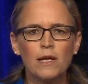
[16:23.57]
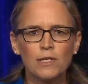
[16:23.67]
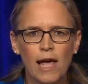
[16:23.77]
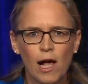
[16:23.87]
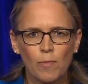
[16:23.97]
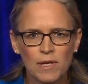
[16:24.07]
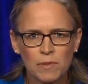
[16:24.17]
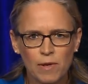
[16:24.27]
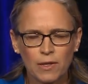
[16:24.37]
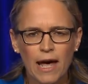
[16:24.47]
to help us
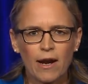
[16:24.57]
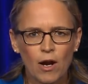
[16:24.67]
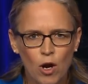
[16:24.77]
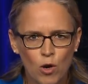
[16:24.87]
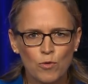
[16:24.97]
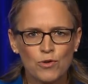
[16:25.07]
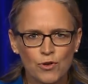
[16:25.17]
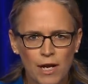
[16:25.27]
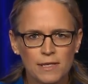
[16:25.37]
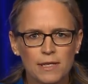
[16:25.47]
build out our own
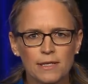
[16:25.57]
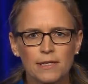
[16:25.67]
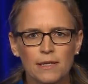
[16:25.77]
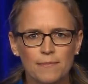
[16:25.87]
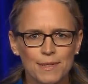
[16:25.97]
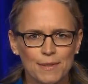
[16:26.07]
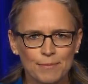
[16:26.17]
transit systems.